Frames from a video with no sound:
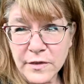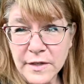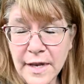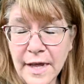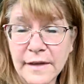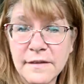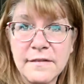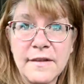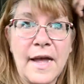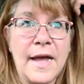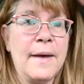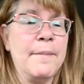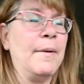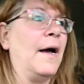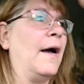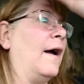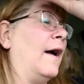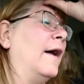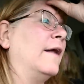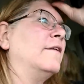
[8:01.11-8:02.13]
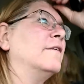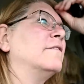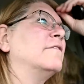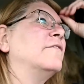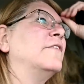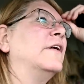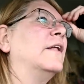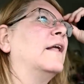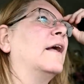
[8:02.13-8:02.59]
the next day, but I
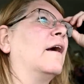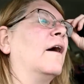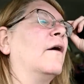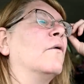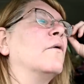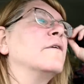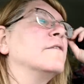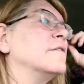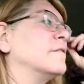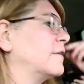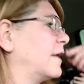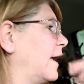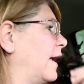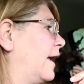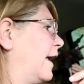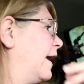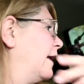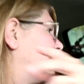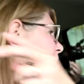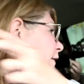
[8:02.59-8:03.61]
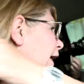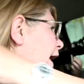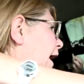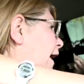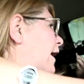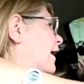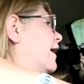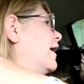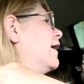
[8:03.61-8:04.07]
just feel like our horses can't handle
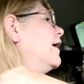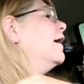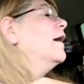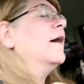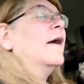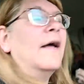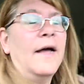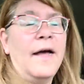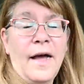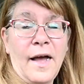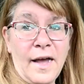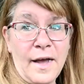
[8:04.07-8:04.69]
that. We broke it.